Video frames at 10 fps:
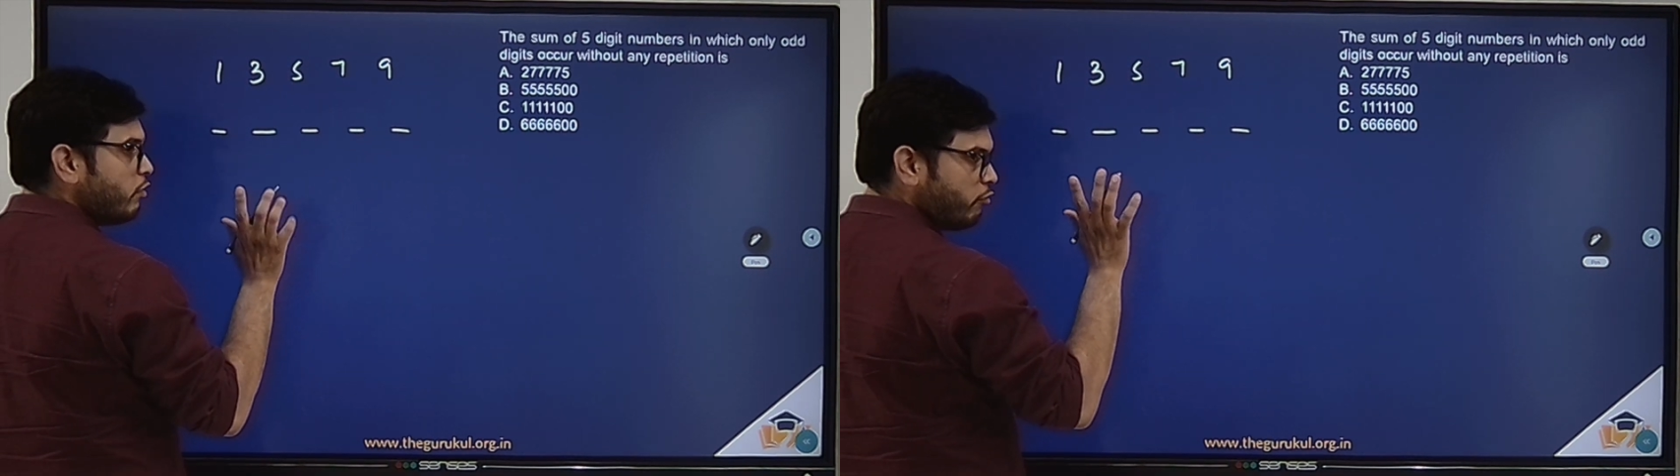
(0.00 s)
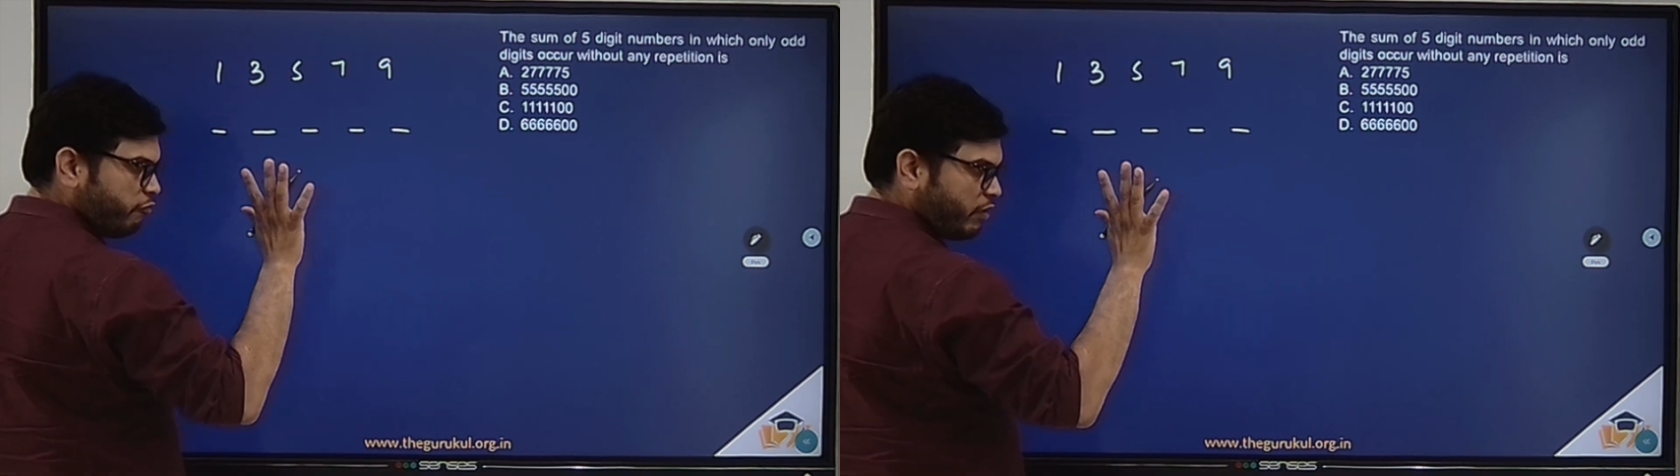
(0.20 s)

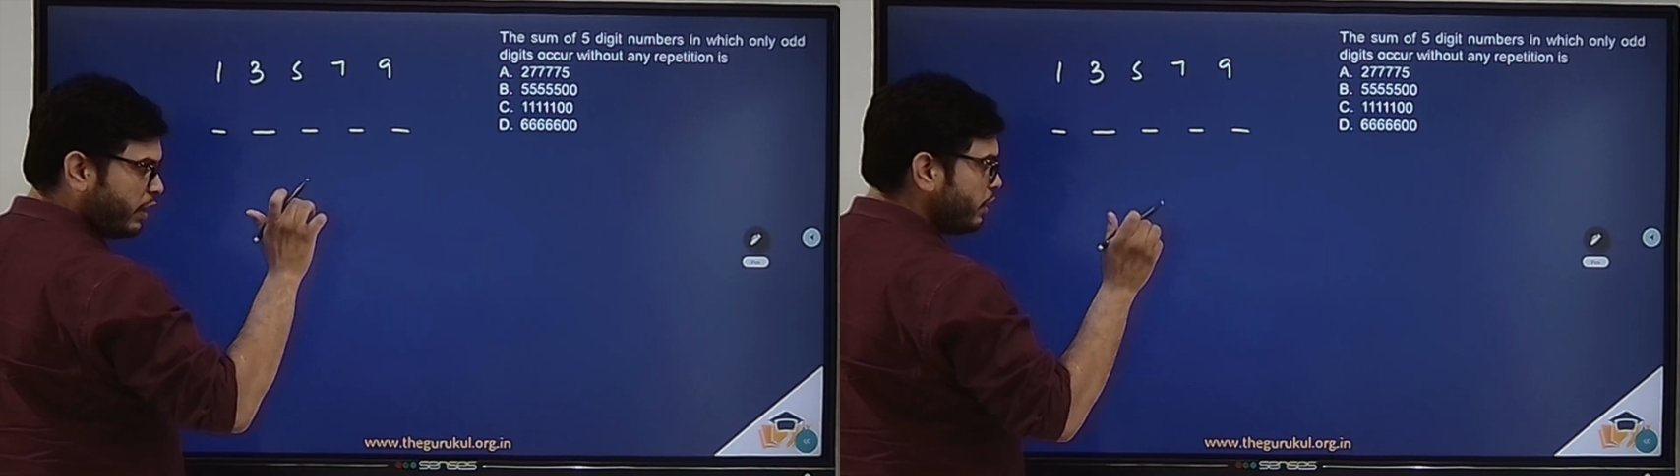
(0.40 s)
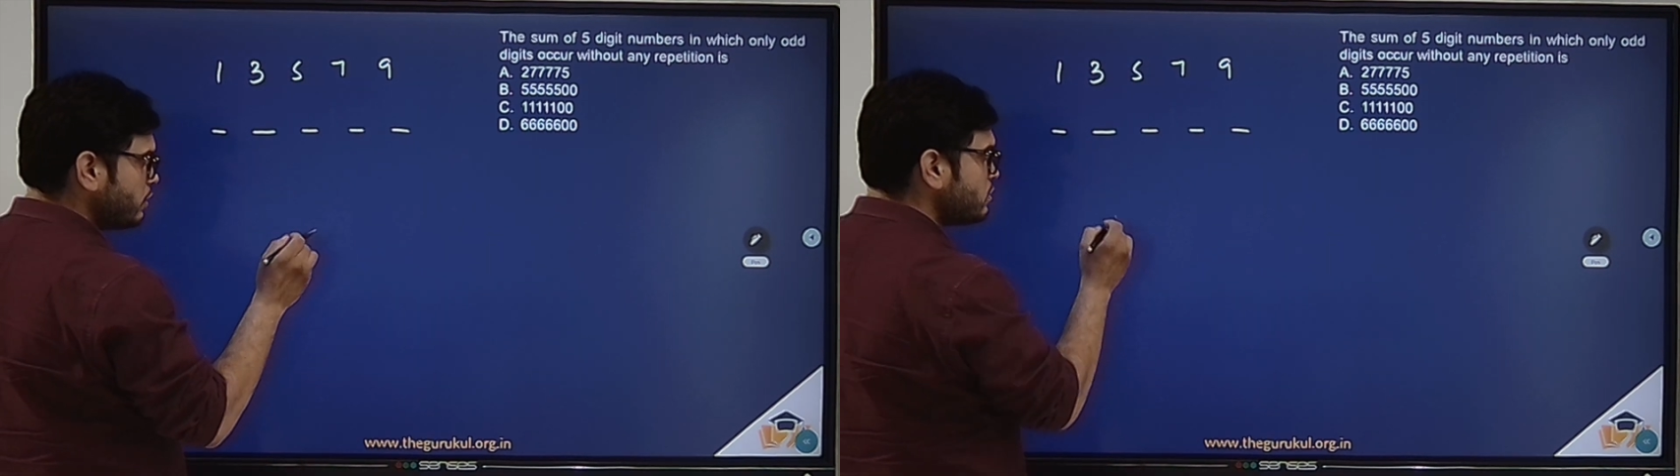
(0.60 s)
5
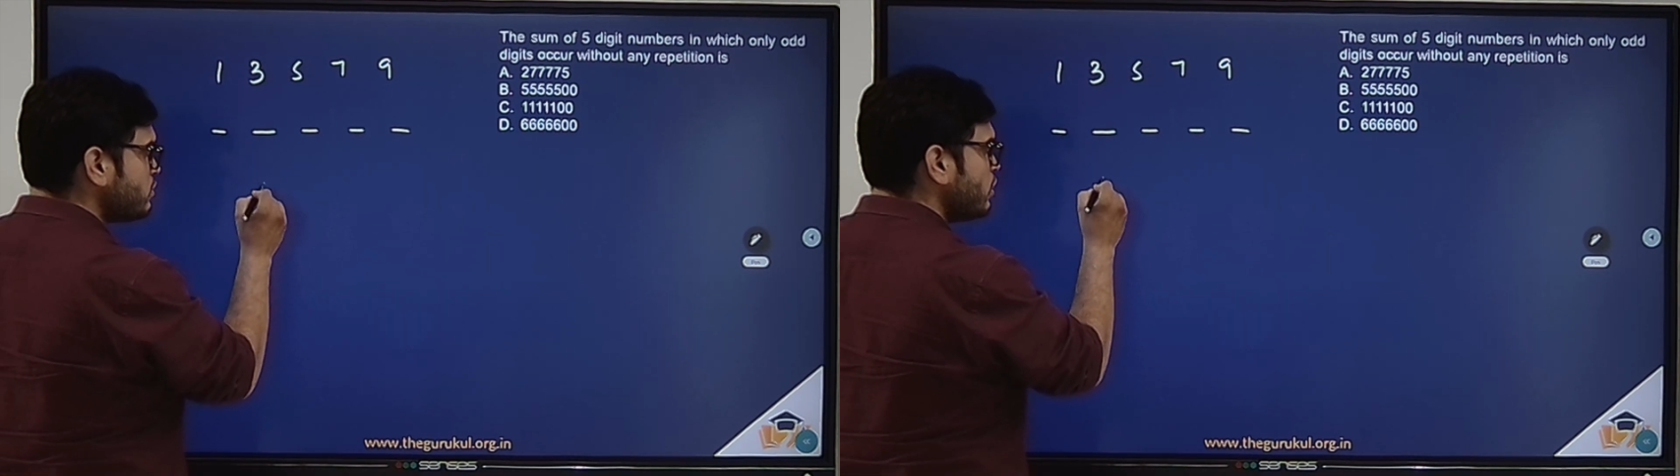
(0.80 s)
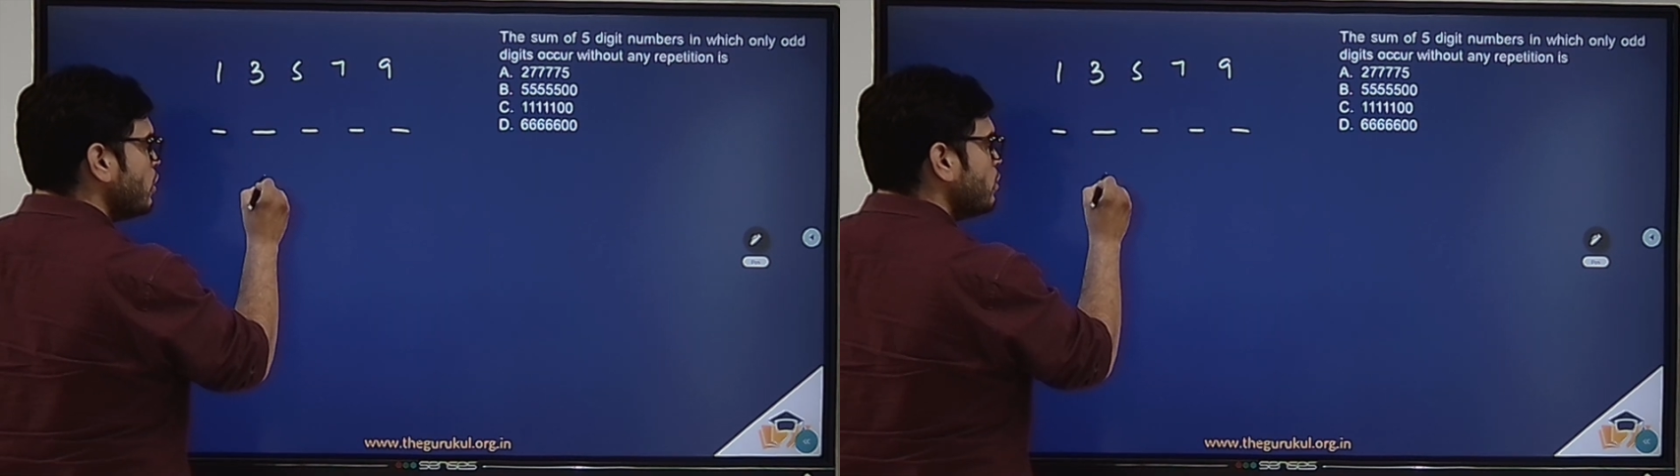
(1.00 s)
digits.
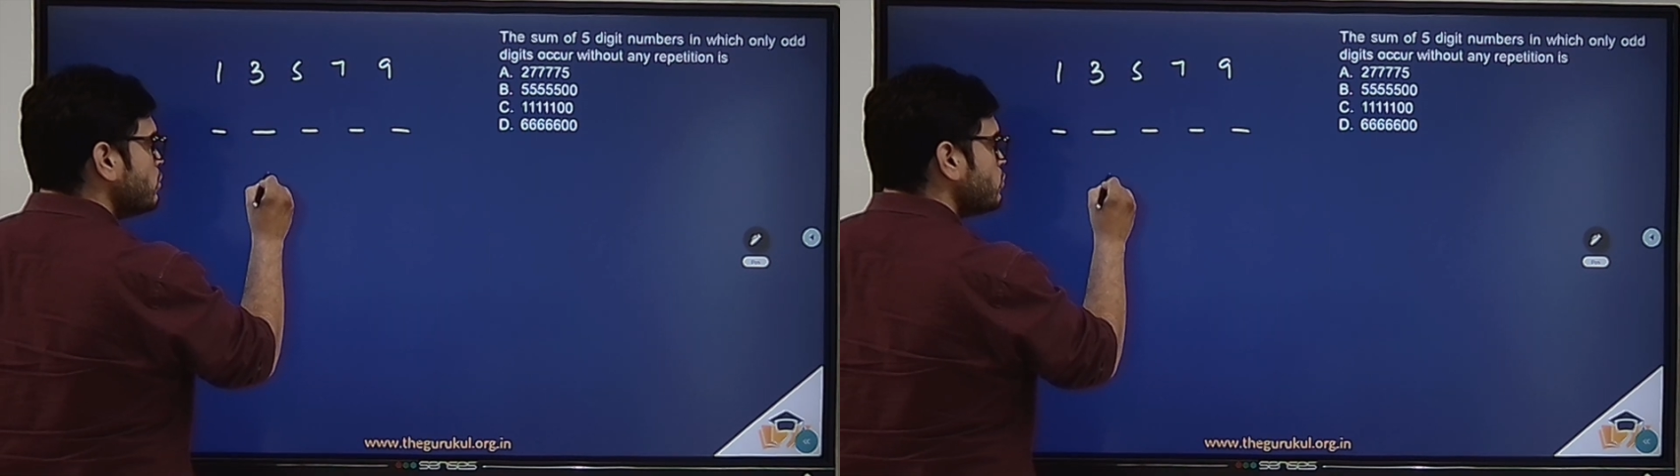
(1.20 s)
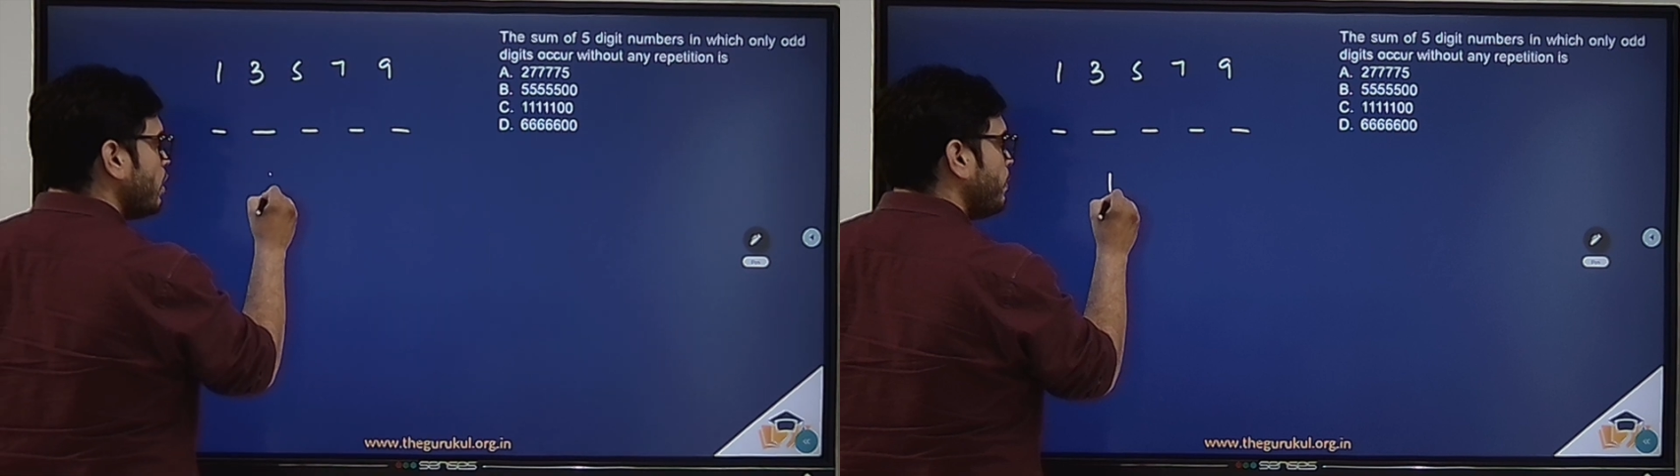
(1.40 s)
So
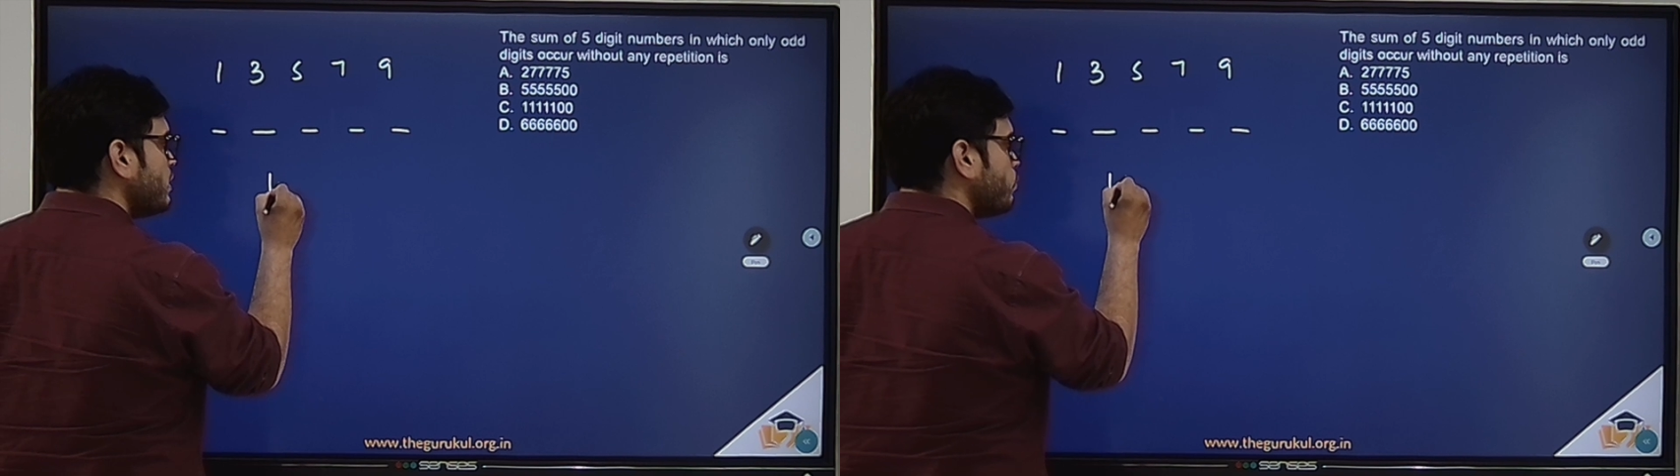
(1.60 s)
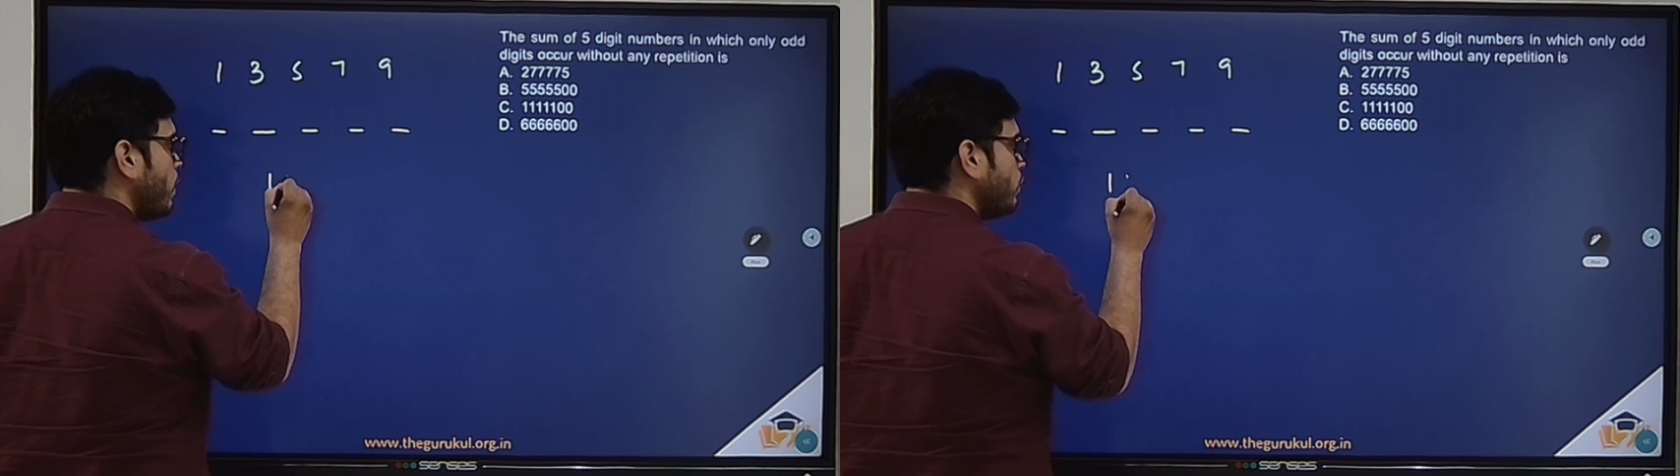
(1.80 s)
I'll place
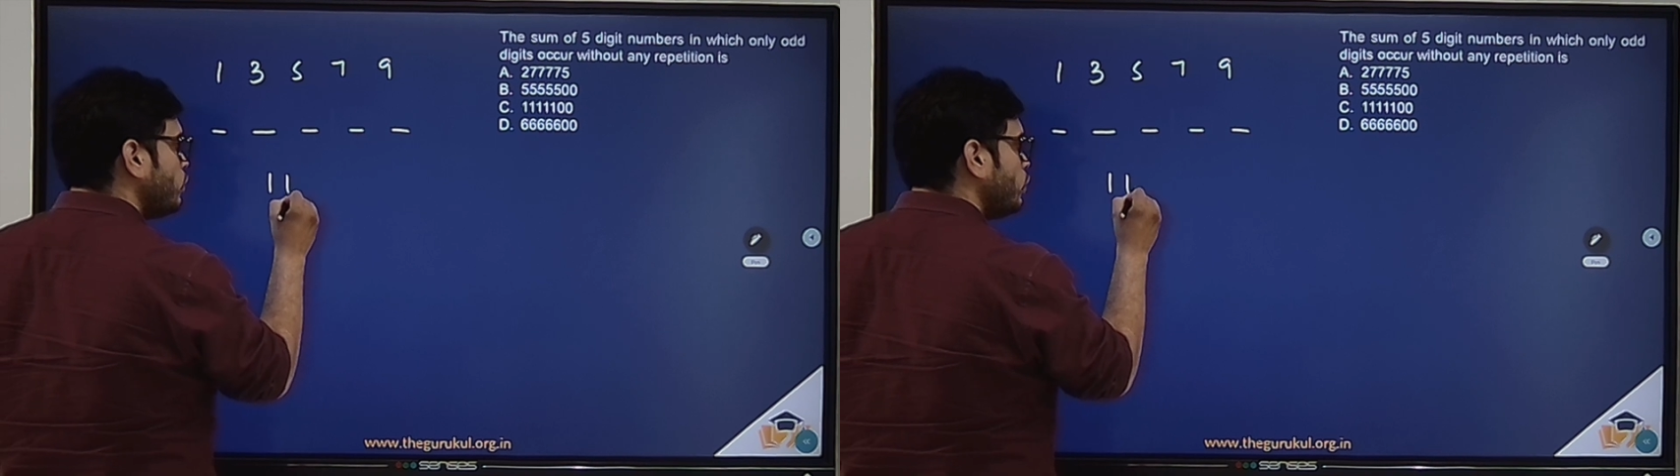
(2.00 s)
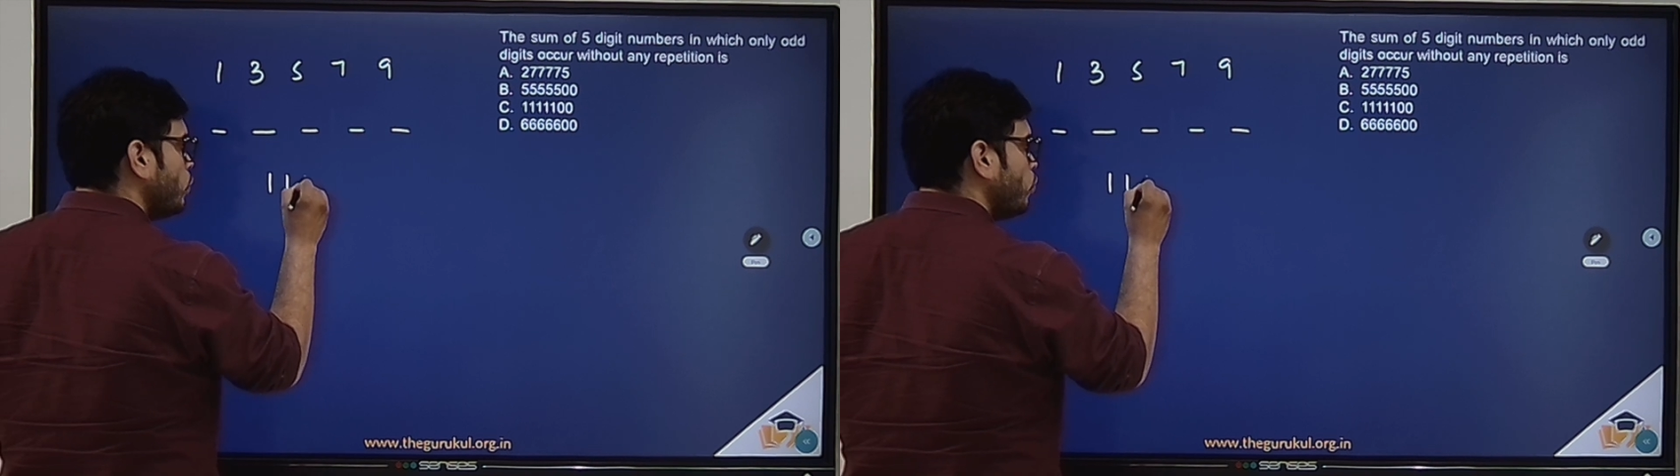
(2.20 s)
1,
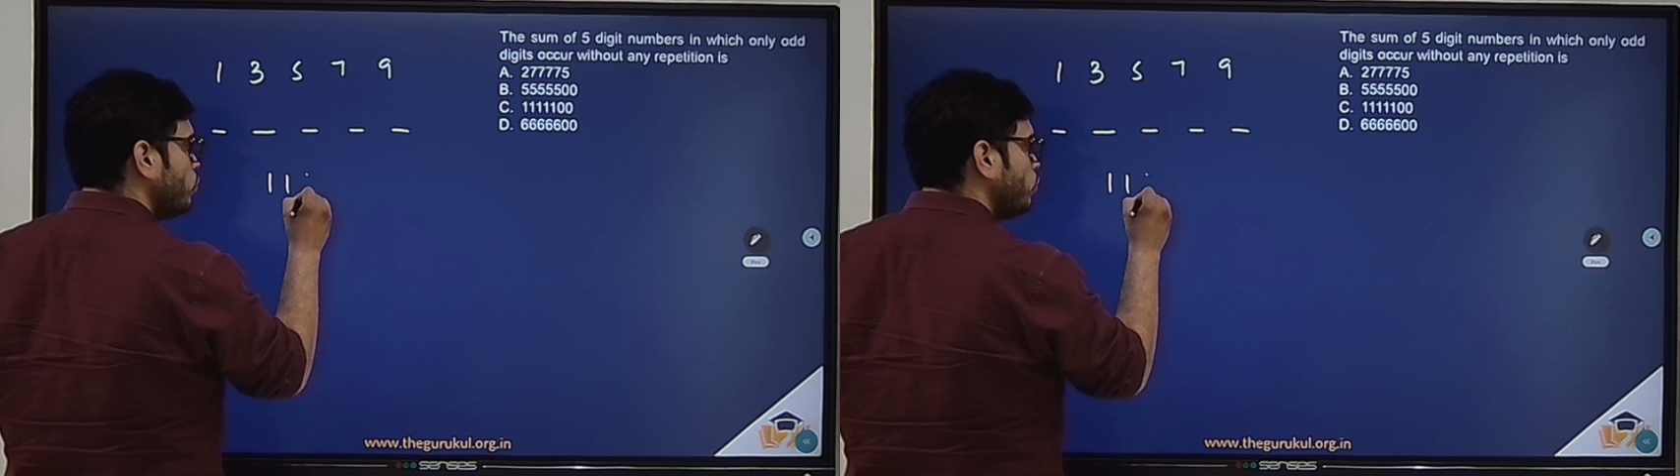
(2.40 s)
2,